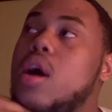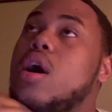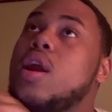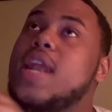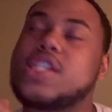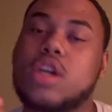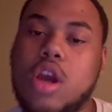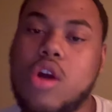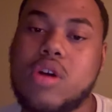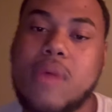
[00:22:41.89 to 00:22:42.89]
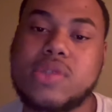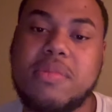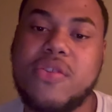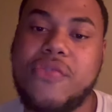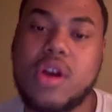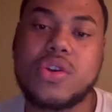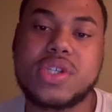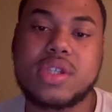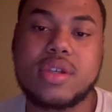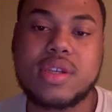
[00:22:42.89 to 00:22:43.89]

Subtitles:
Unless a girl comes to me first,